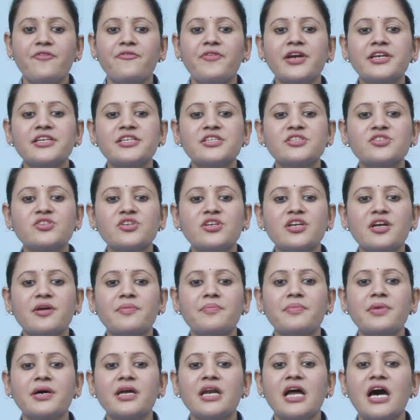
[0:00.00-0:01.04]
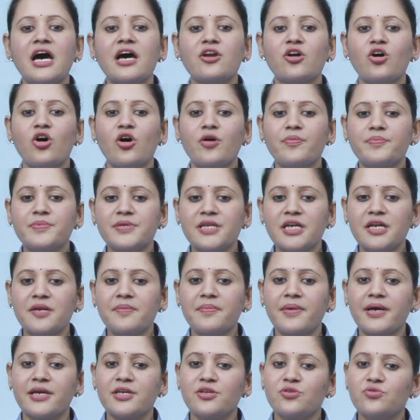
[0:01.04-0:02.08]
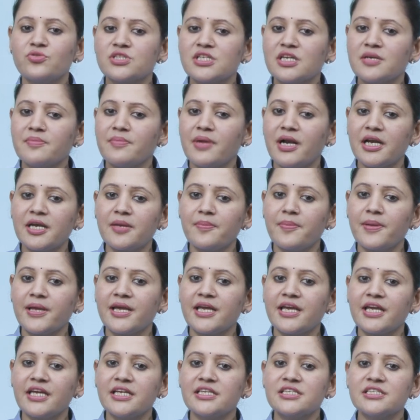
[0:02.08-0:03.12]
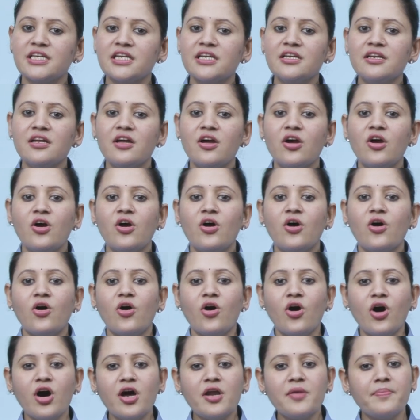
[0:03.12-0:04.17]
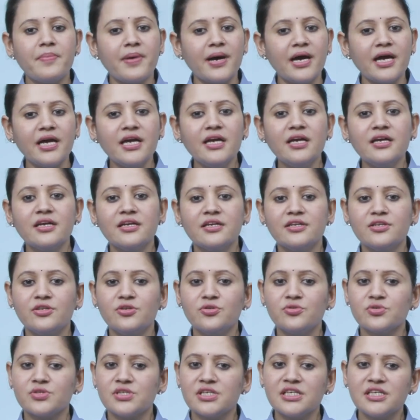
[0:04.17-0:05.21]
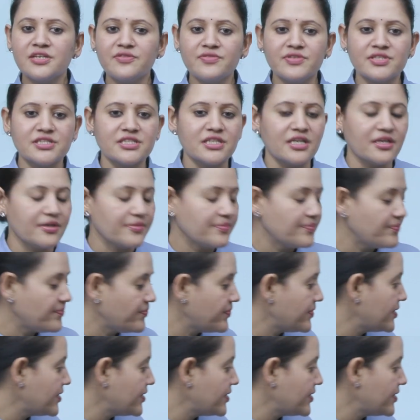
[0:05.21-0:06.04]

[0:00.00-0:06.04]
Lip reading: Factors of number are obtained by using multiplication or by using division.